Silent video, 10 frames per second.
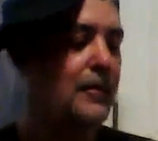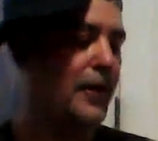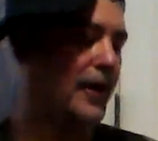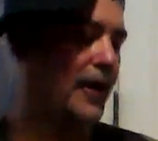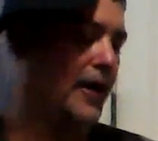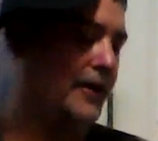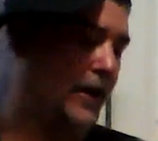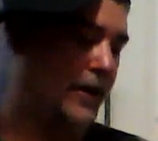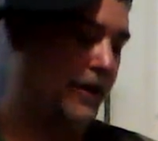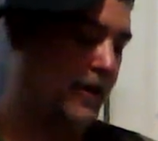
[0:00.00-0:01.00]

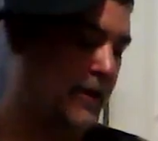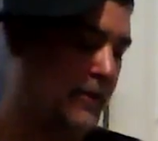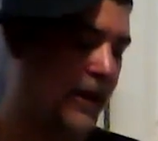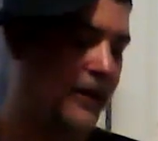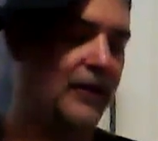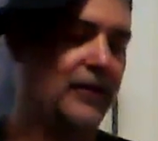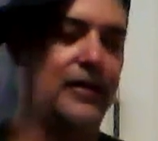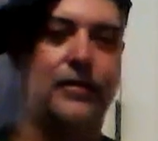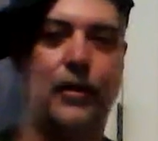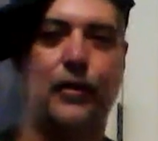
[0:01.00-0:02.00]
but he
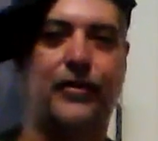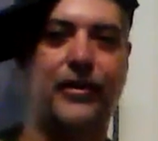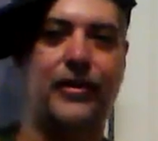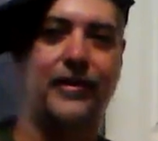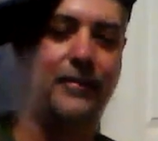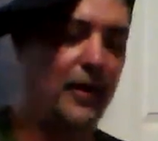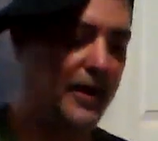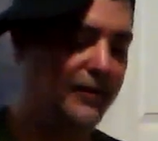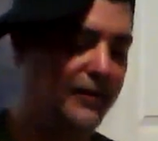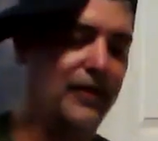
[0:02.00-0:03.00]
basically throws her the
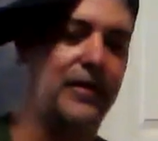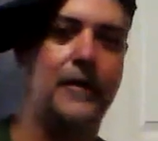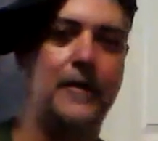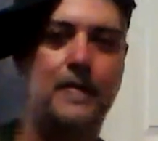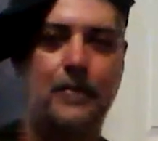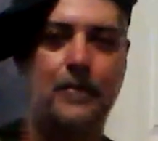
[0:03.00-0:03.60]
money for the